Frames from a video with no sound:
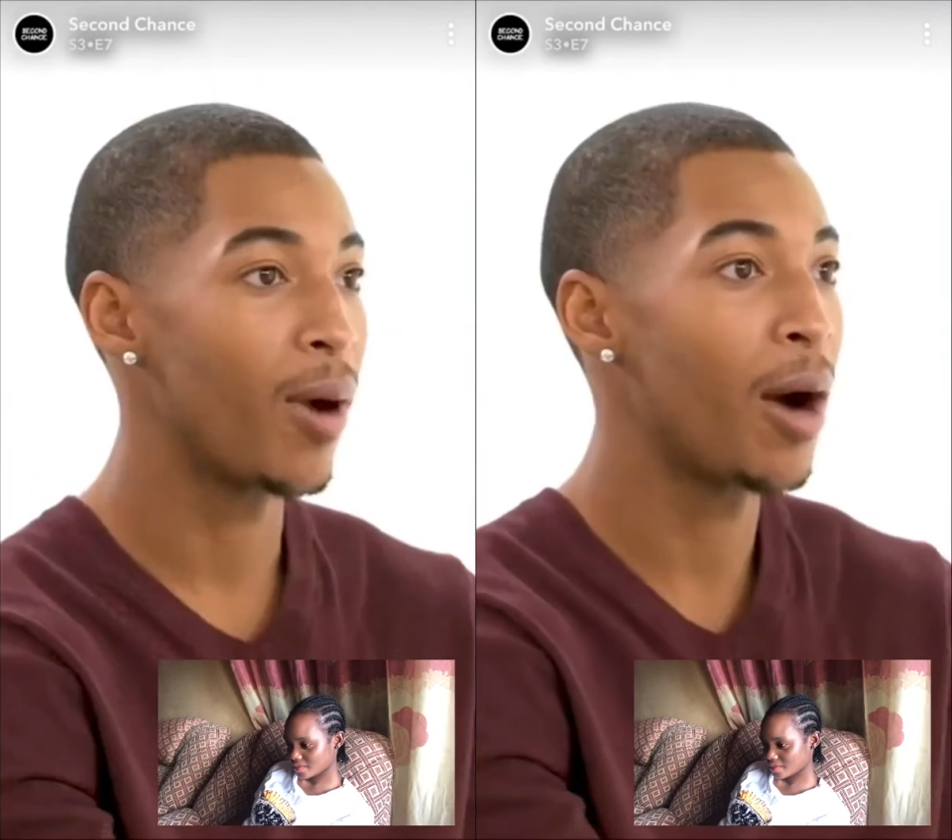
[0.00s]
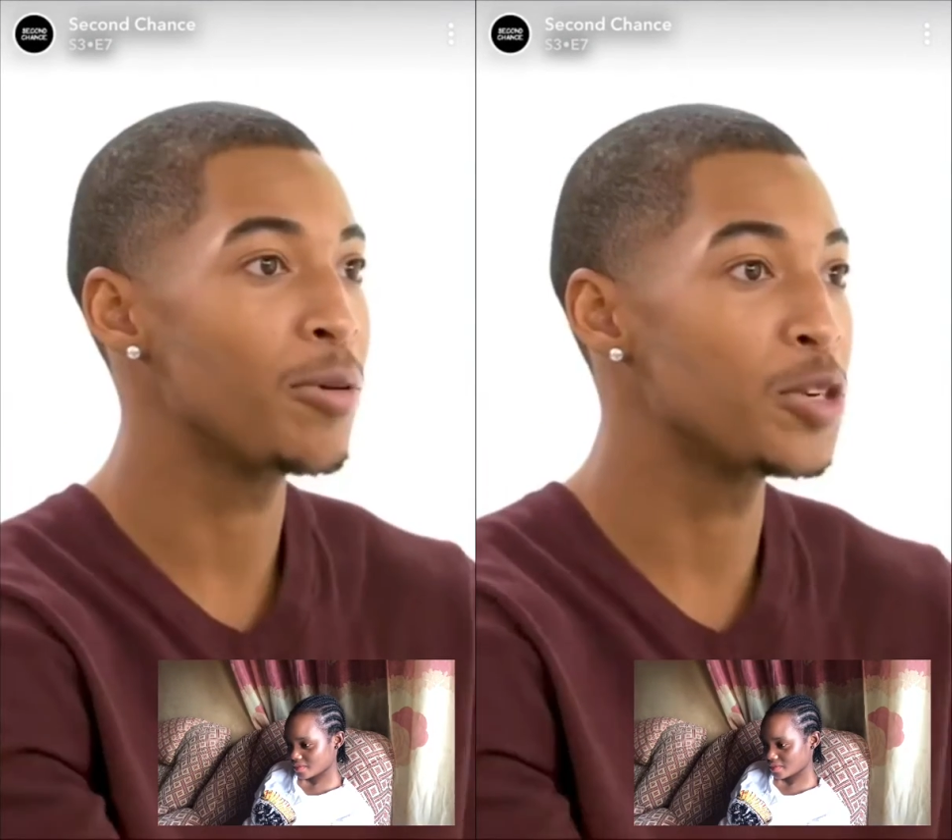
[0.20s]

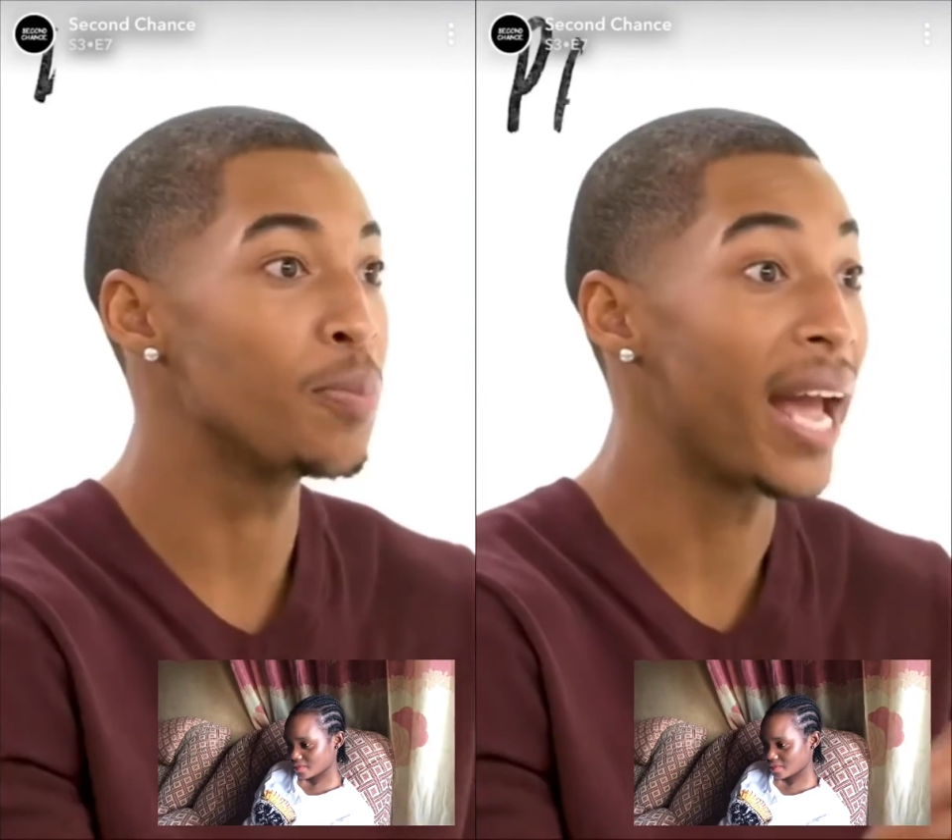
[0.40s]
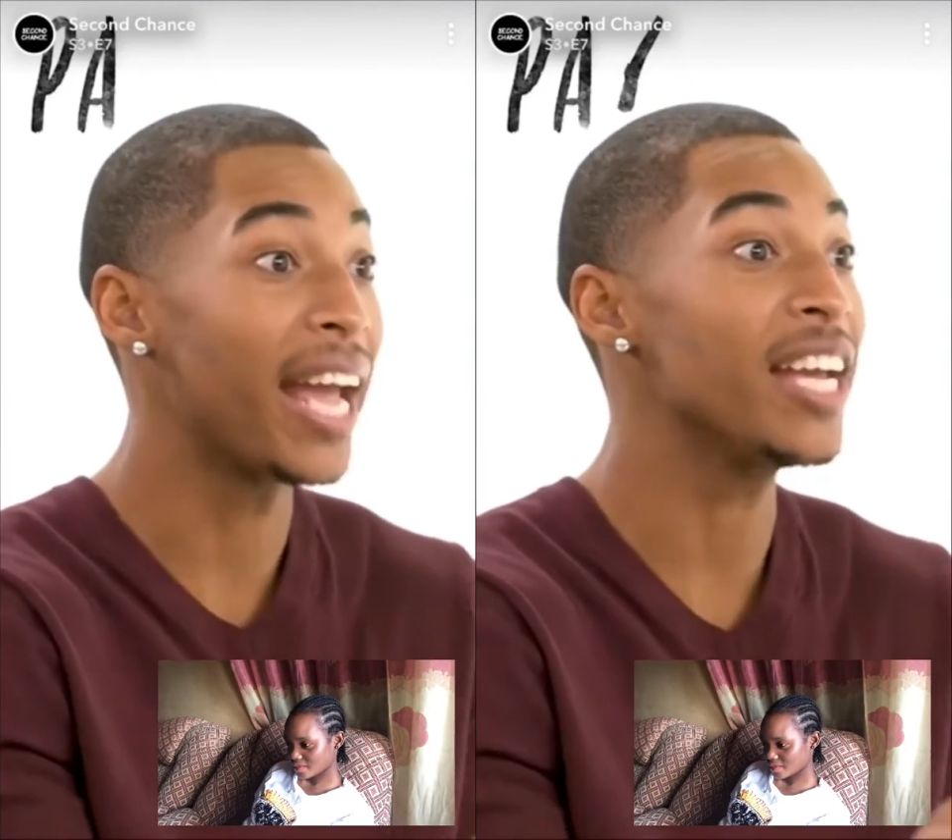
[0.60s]
Why would you
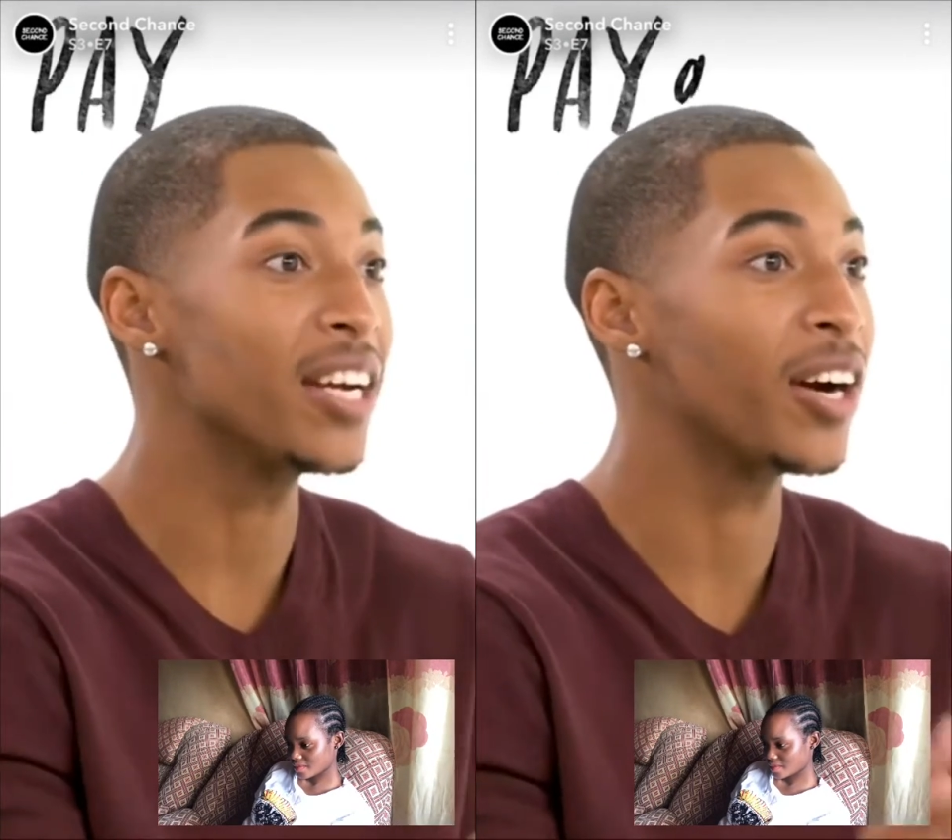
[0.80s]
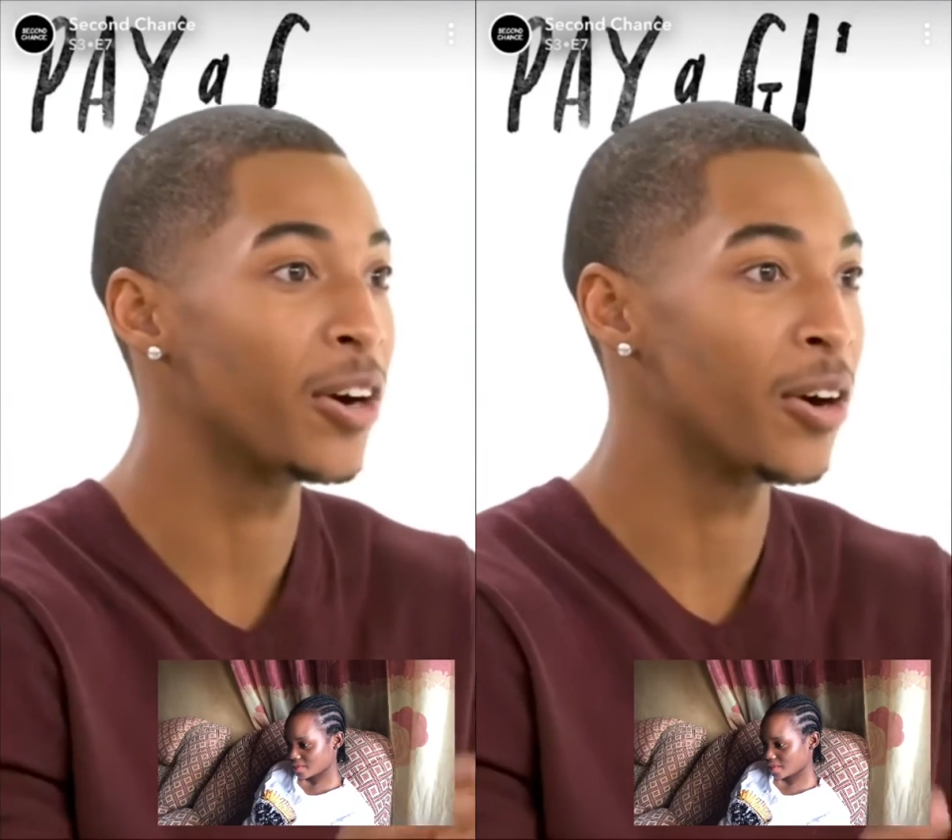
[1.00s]

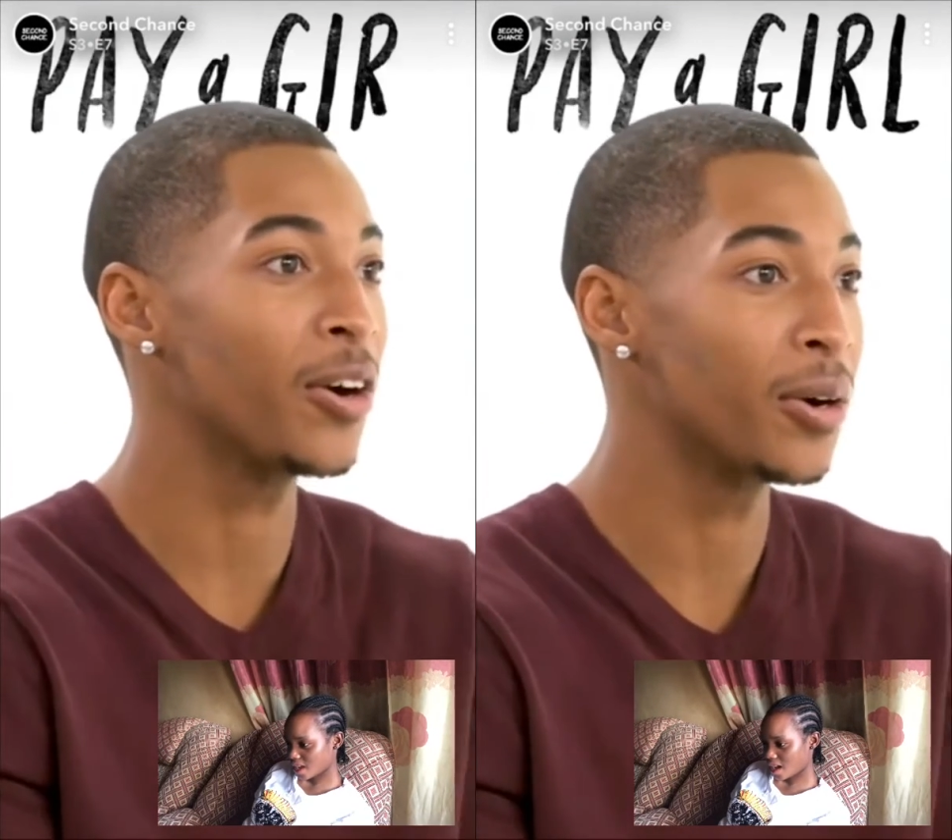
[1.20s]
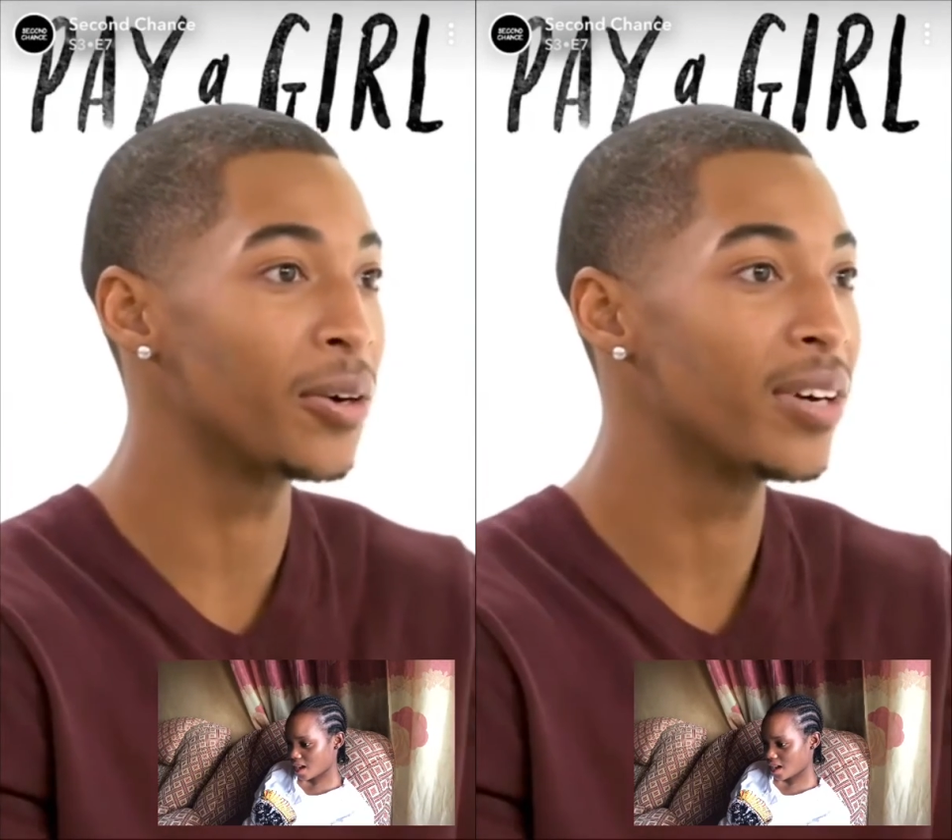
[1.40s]
pay a
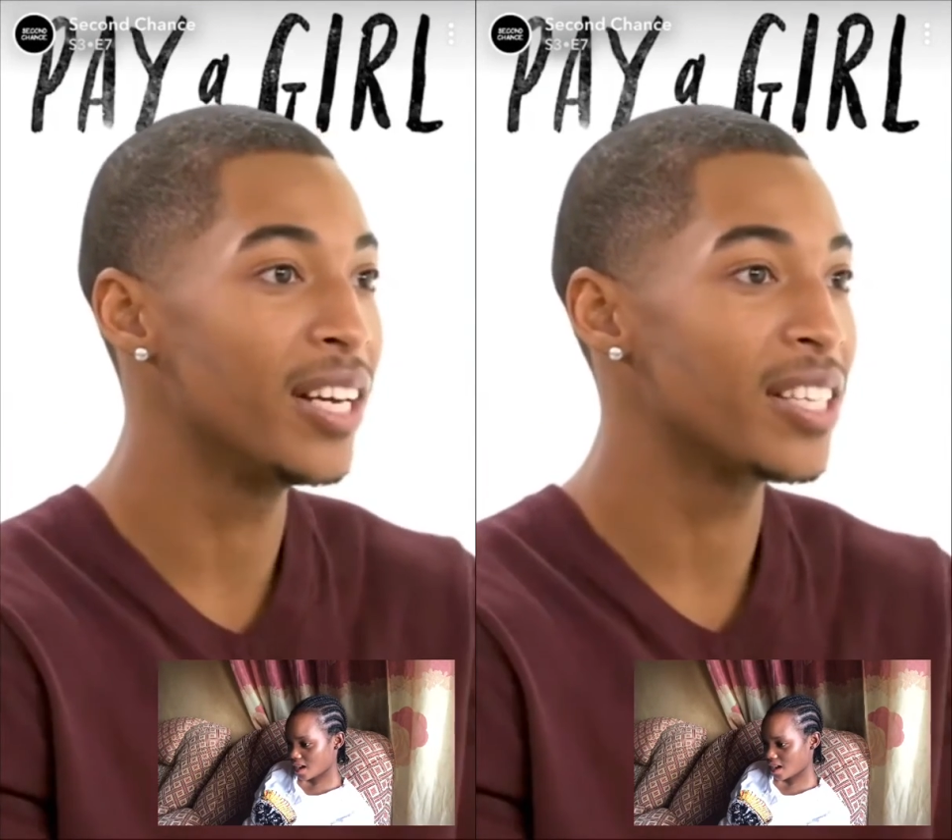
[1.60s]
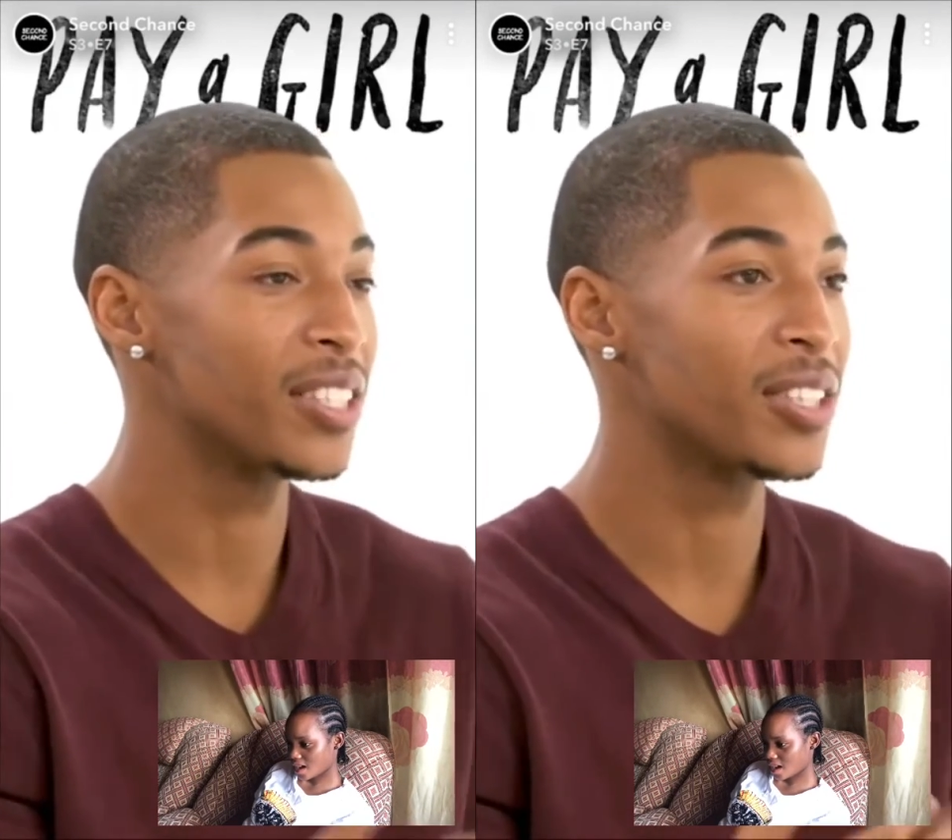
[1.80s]
girl
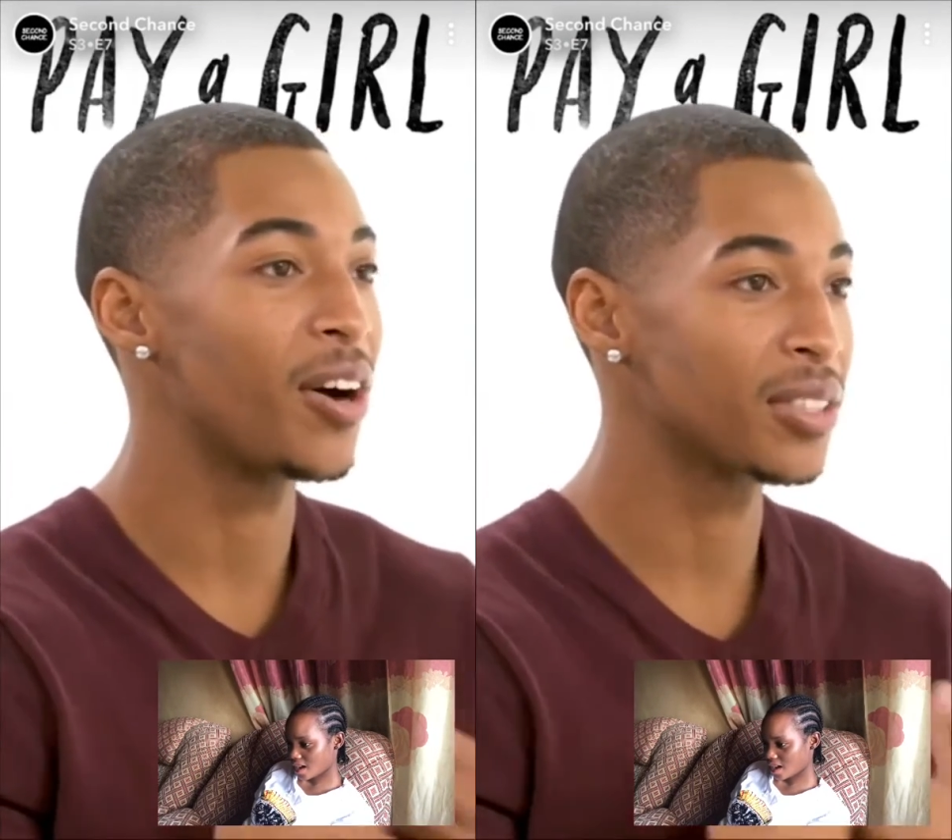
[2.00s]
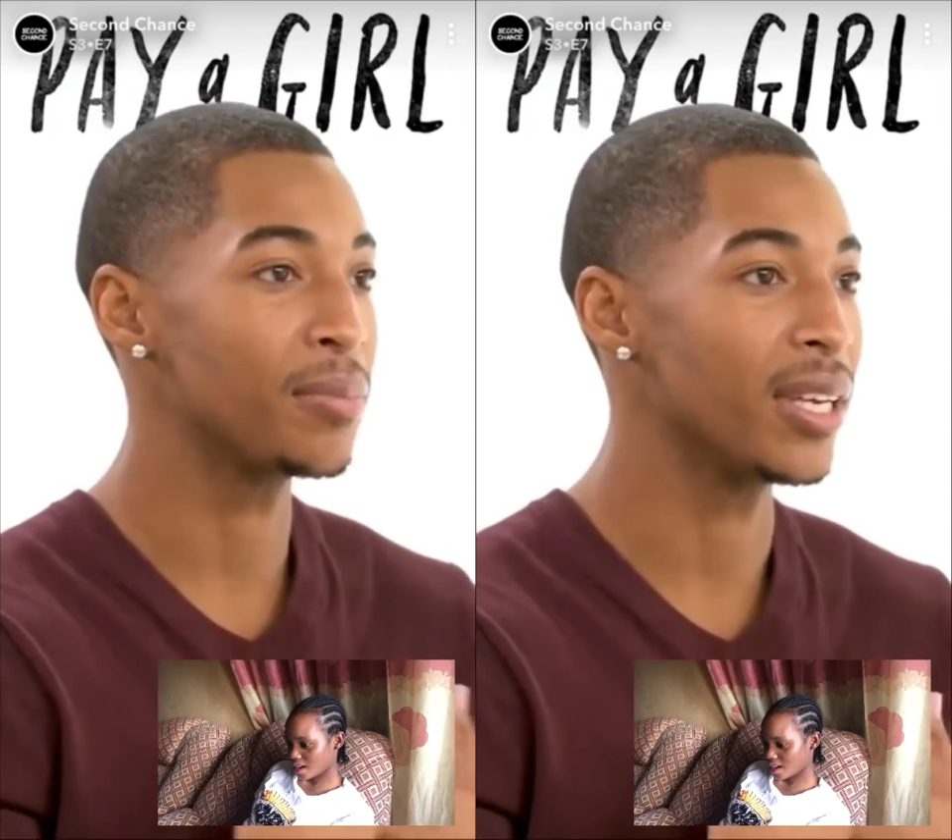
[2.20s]
to
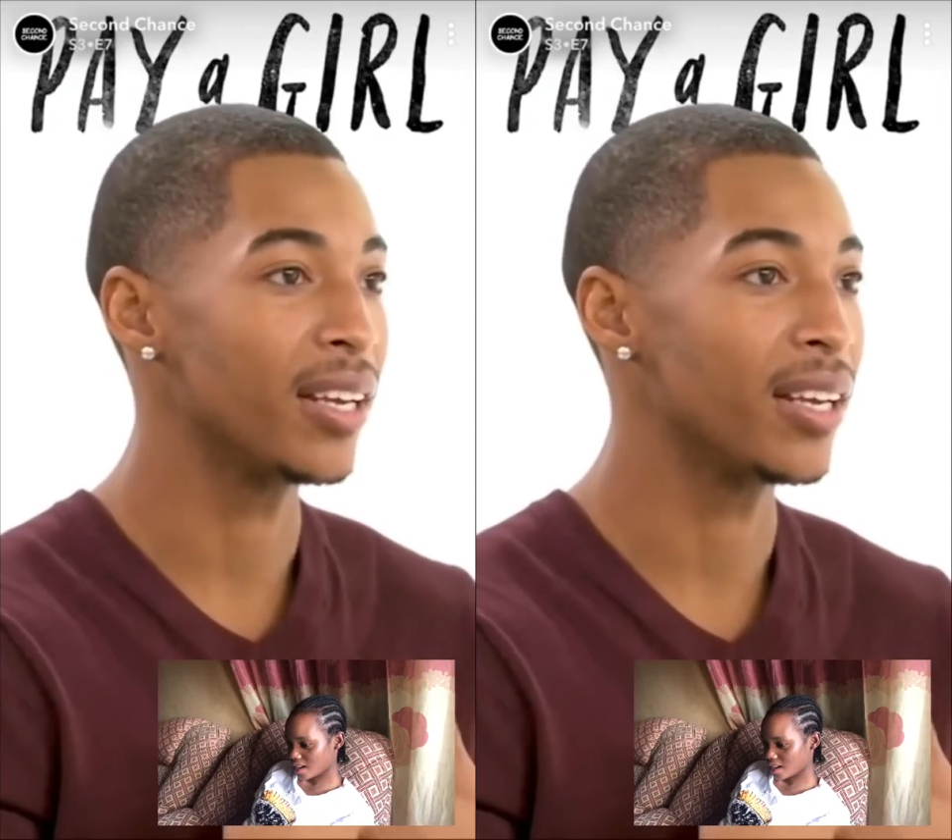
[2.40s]
talk to